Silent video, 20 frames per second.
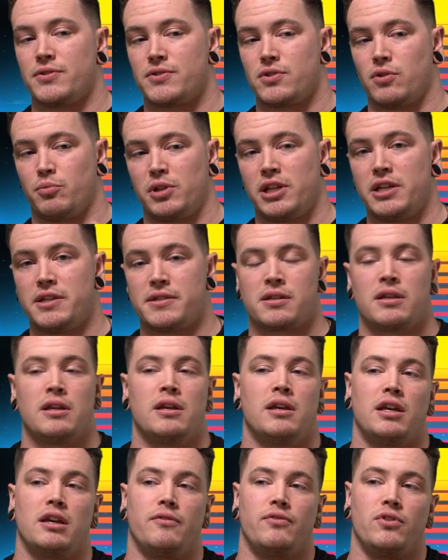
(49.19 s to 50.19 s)
So please,
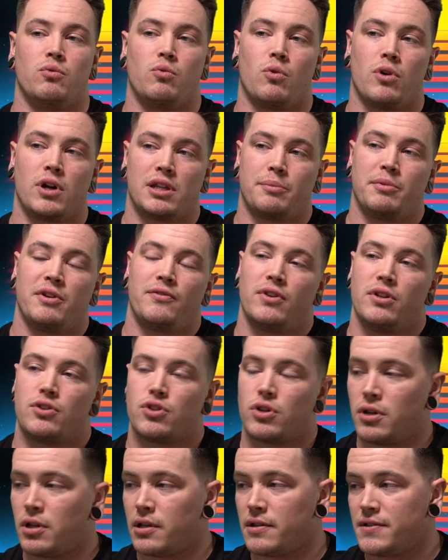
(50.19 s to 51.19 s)
if you want to be
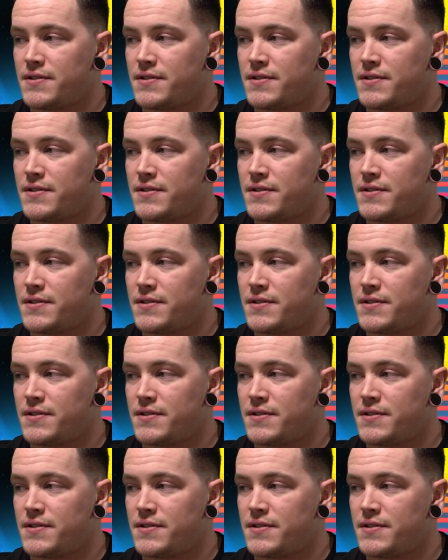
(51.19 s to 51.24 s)
featured,